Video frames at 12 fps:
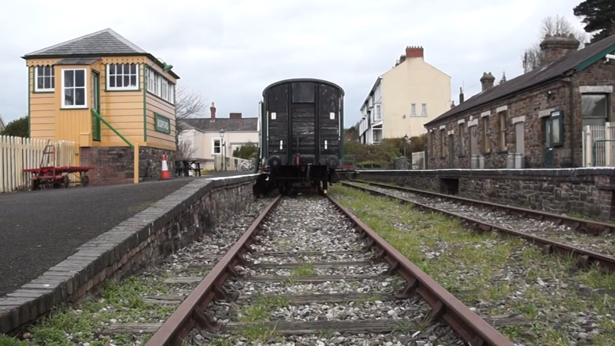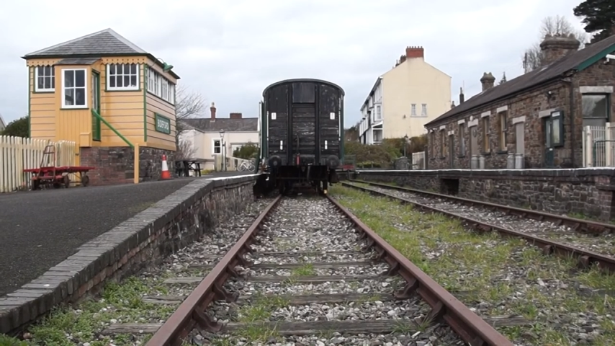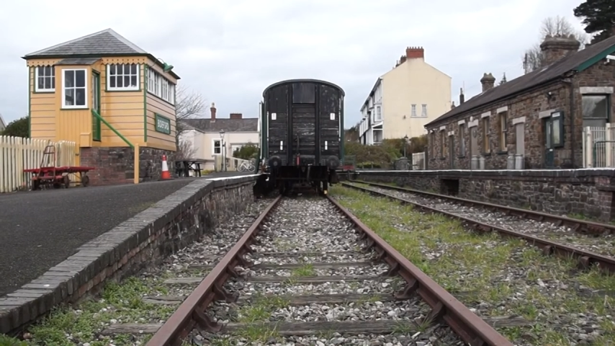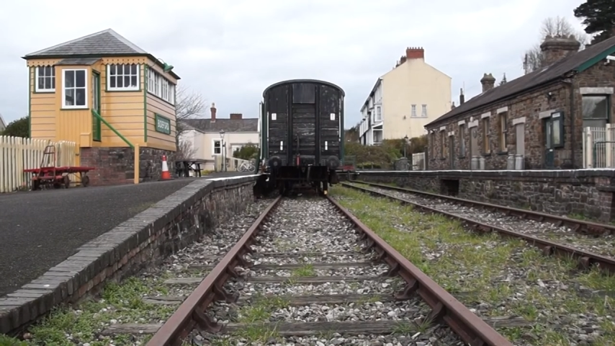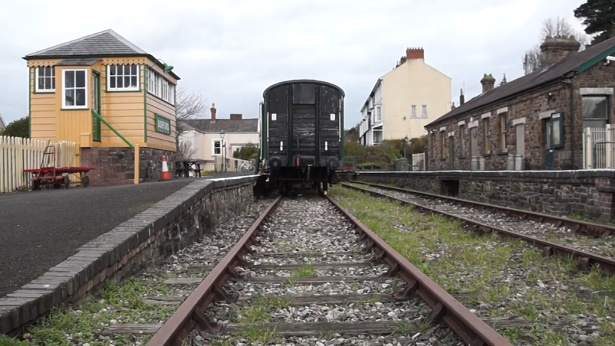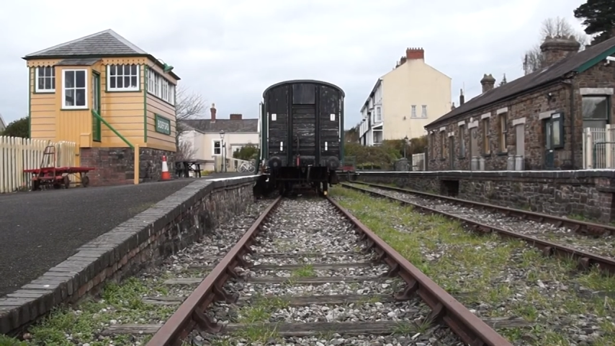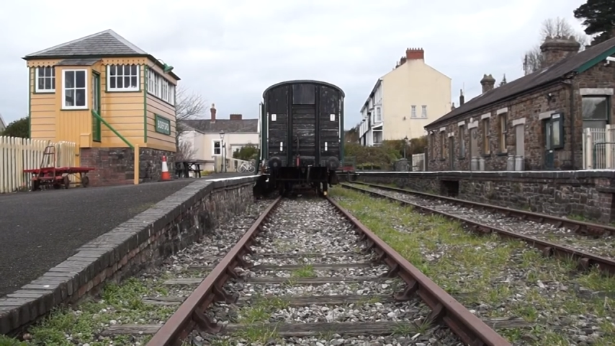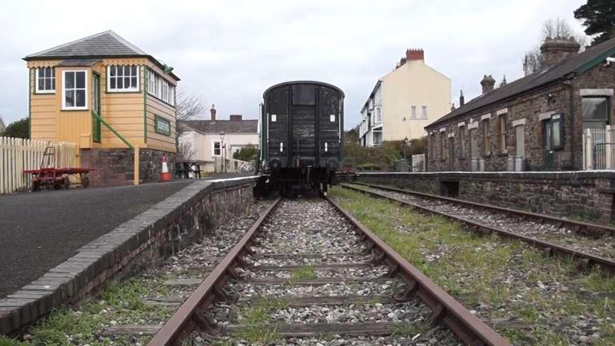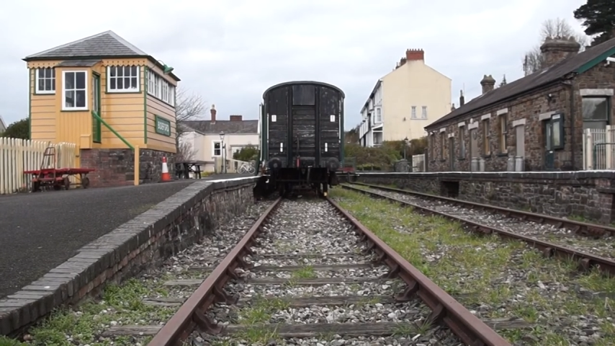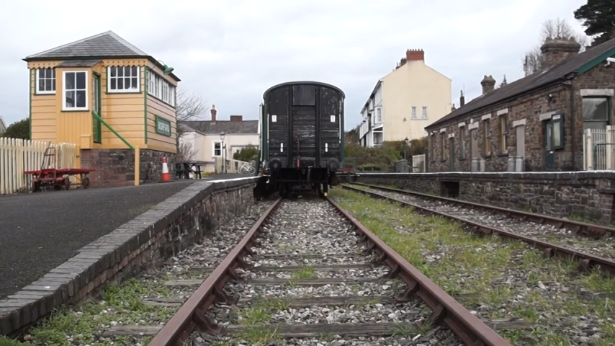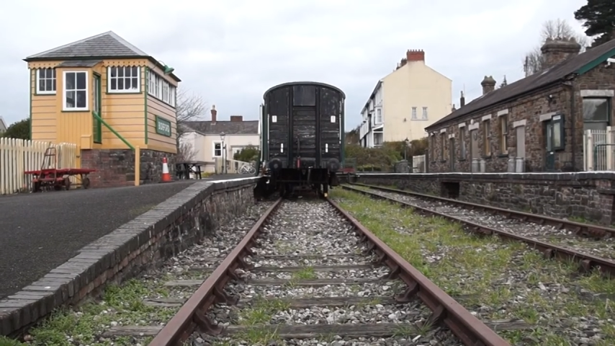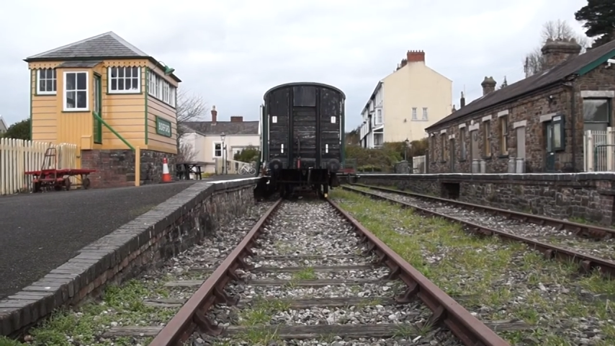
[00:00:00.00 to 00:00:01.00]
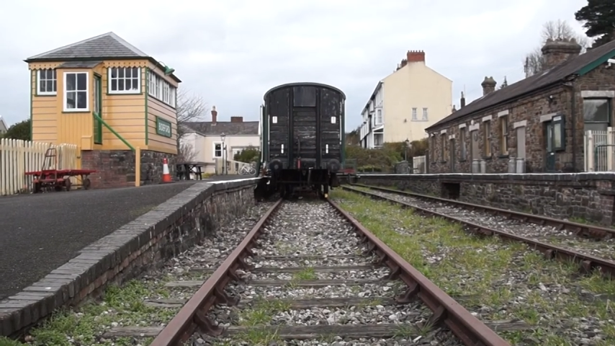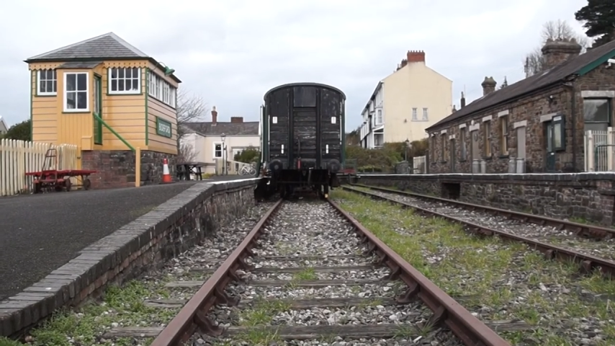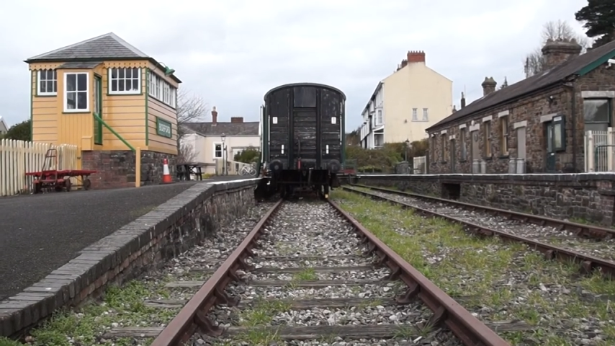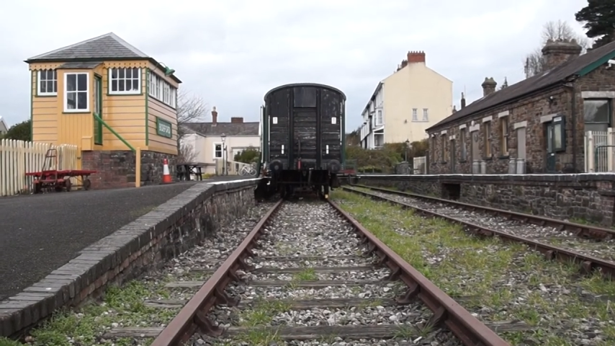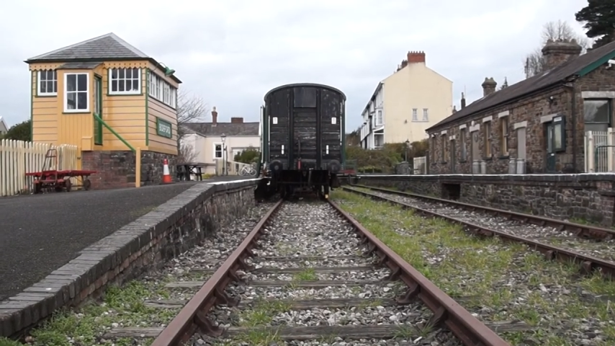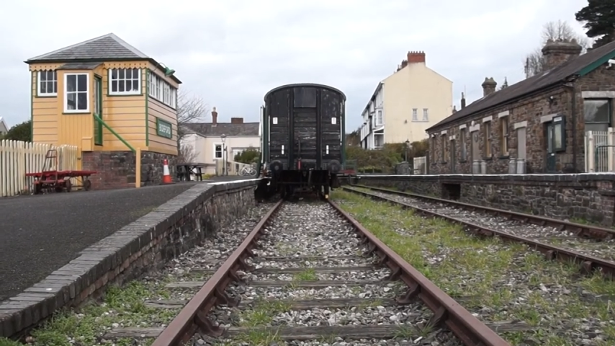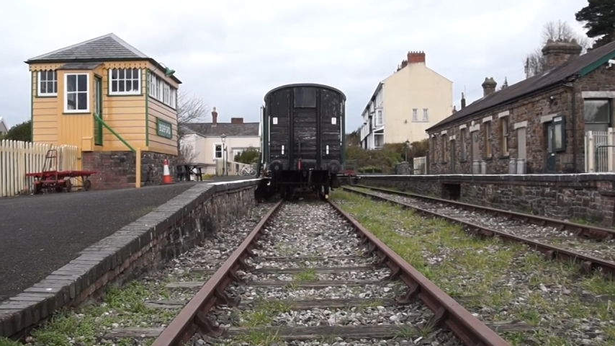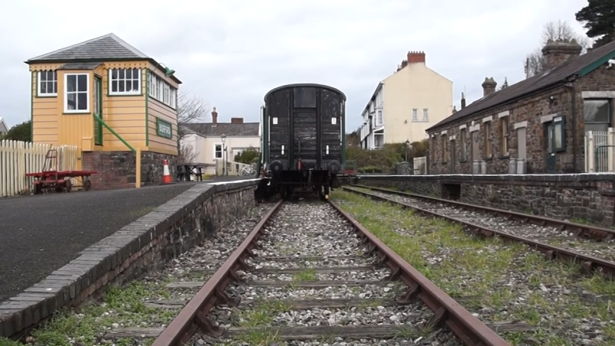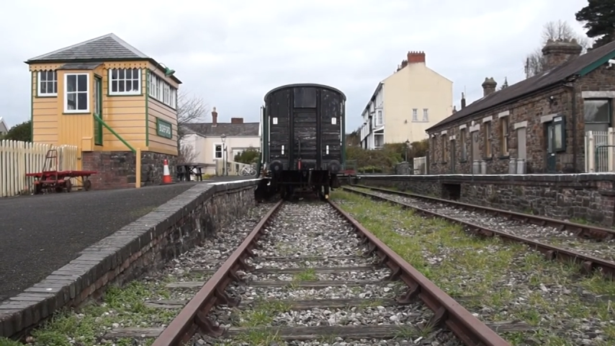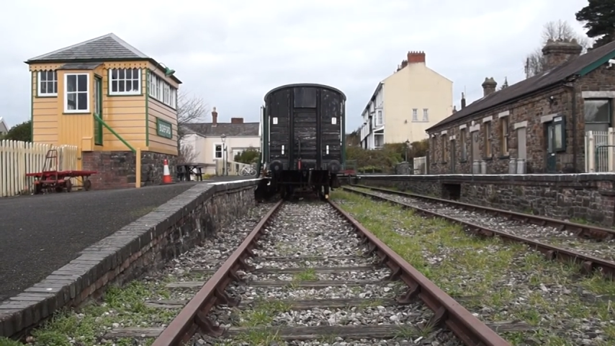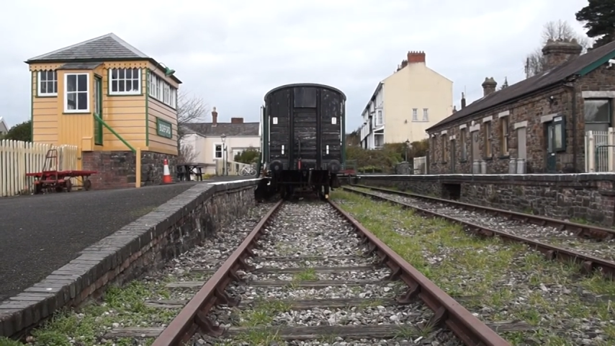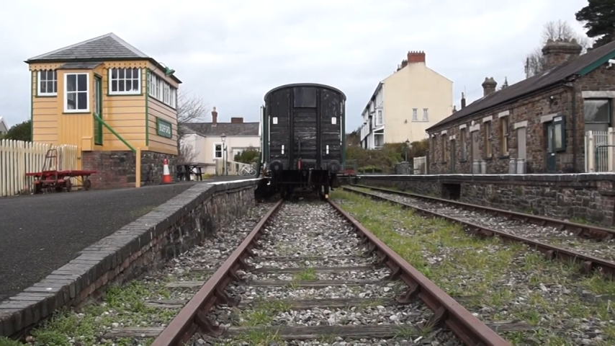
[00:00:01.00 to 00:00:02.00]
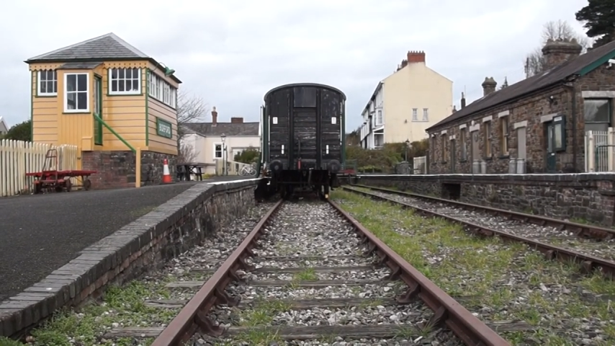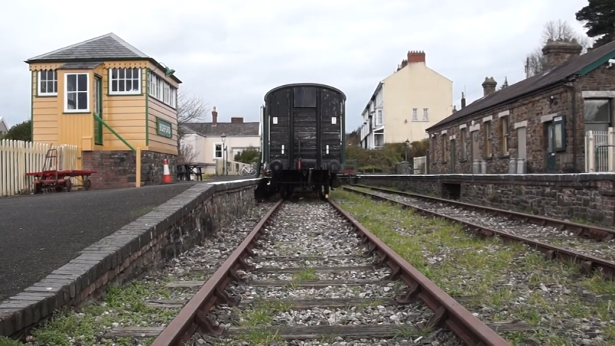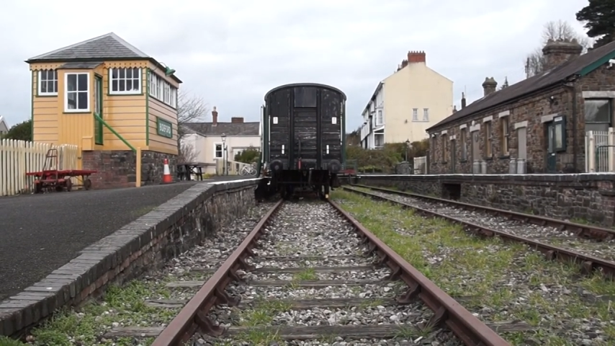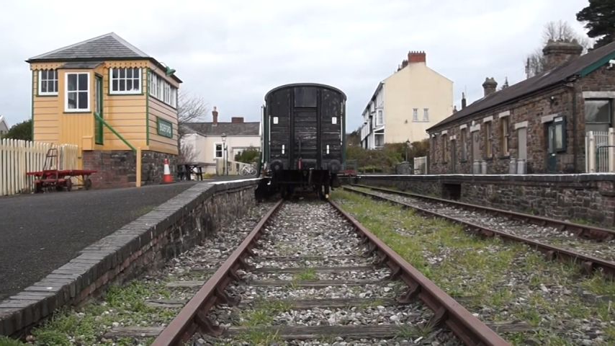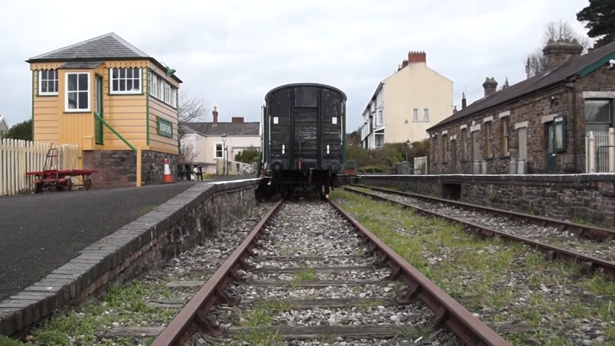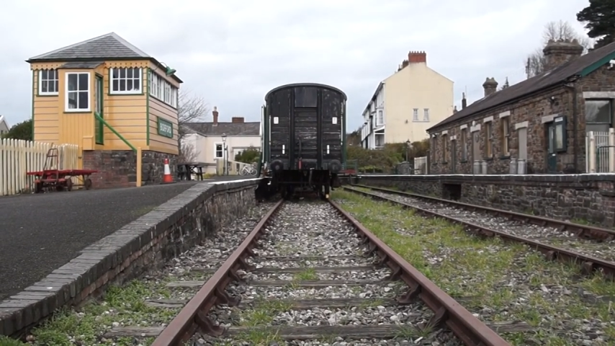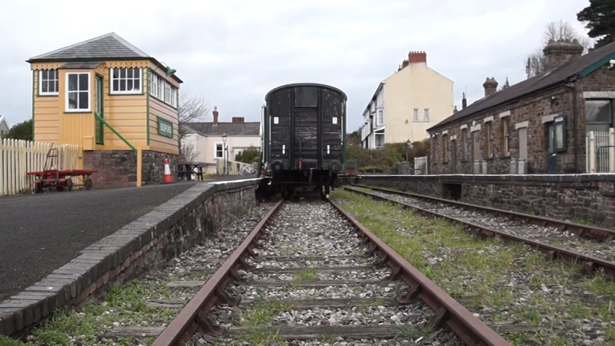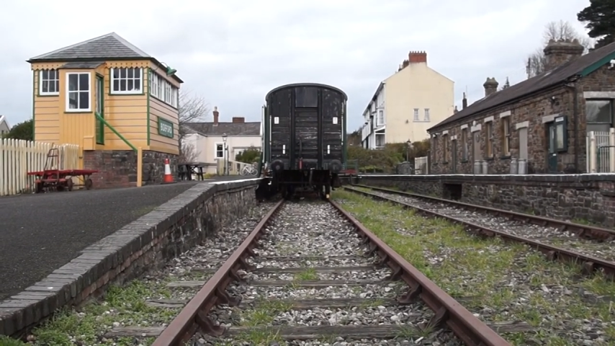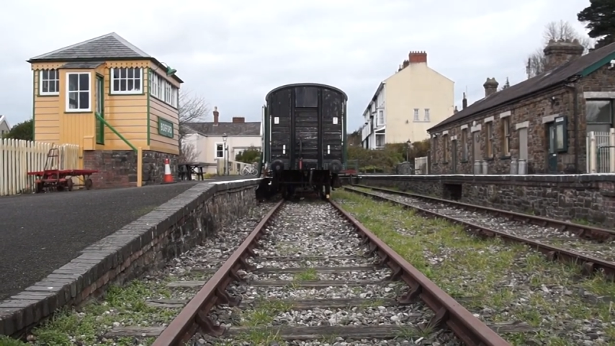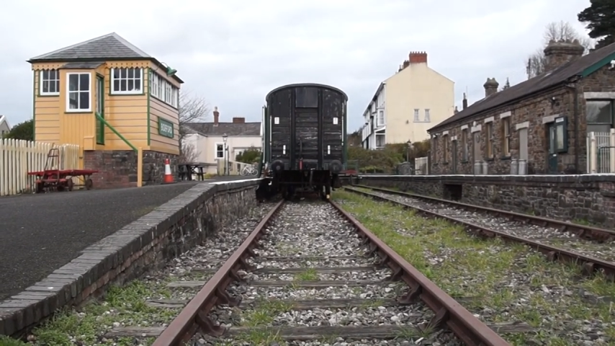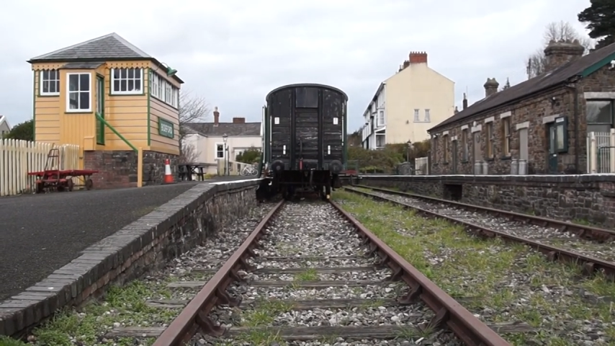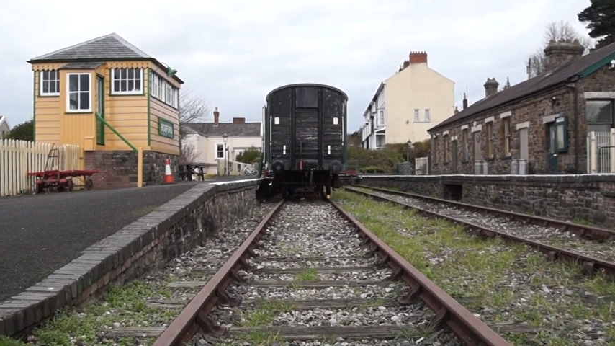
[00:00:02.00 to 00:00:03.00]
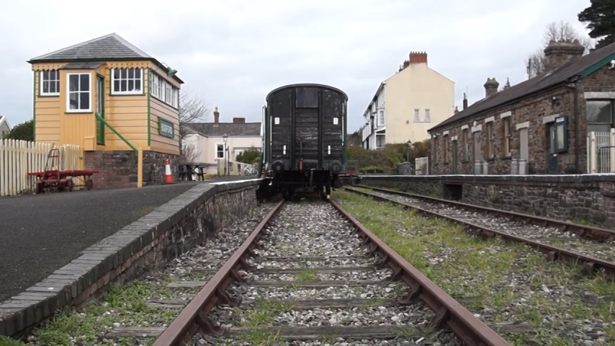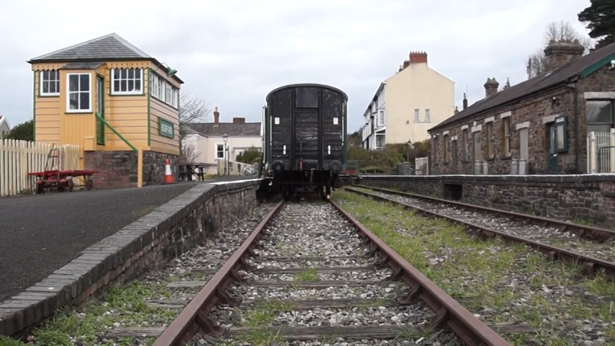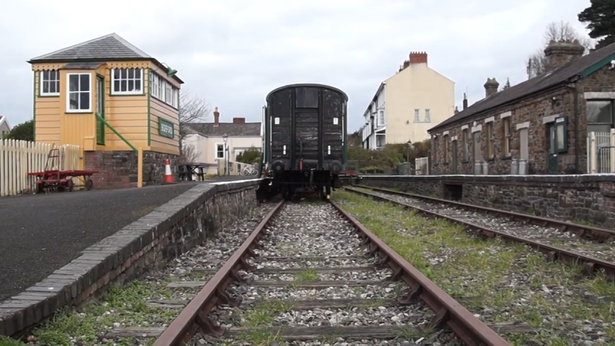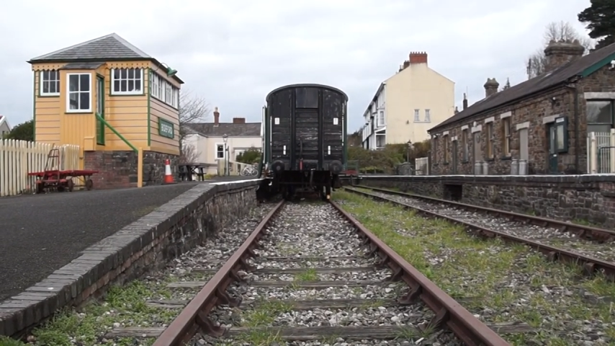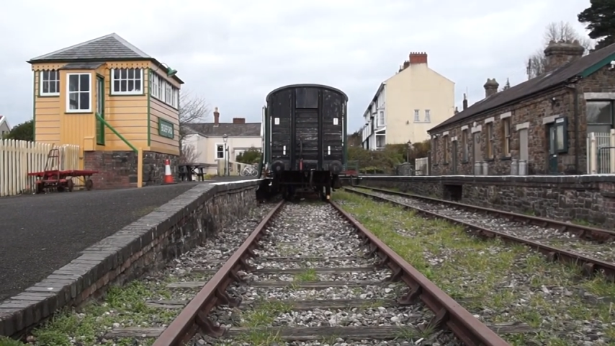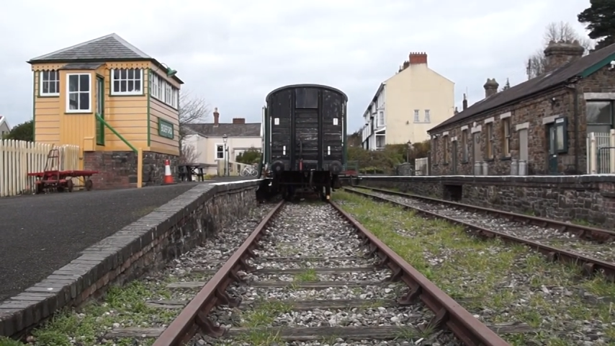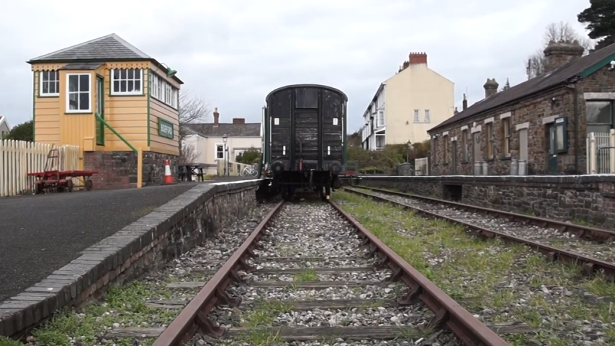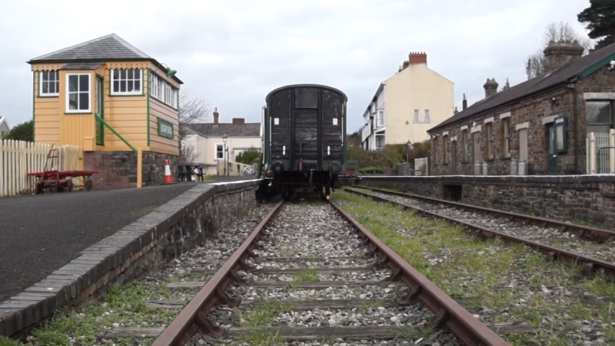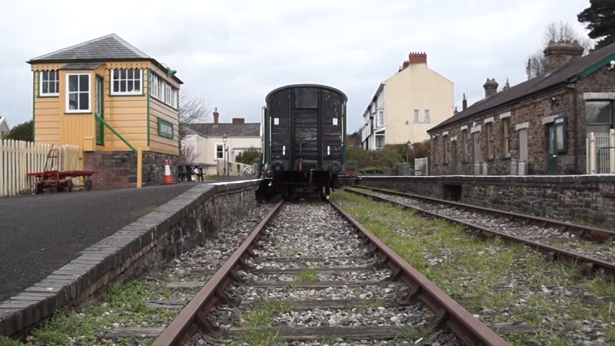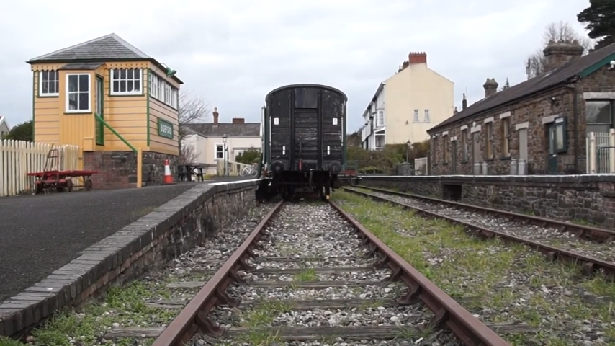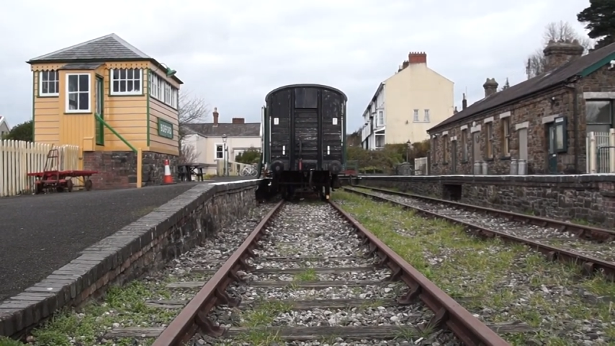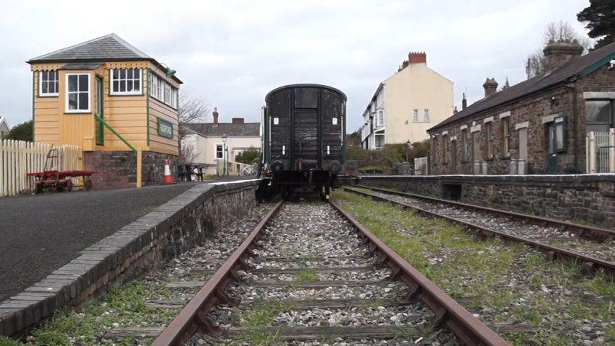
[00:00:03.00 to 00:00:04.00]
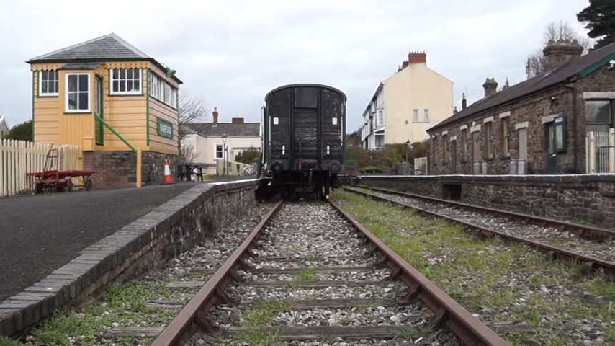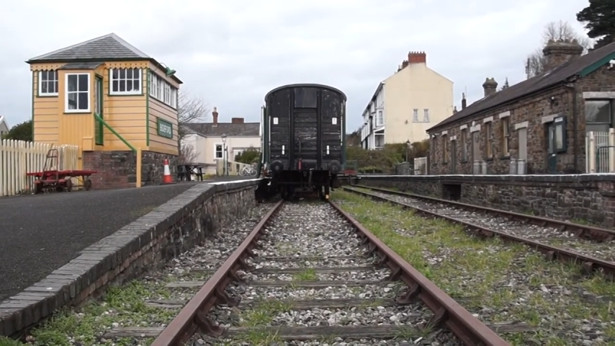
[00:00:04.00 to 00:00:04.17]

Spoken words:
No face is visible, so there are no lips to read.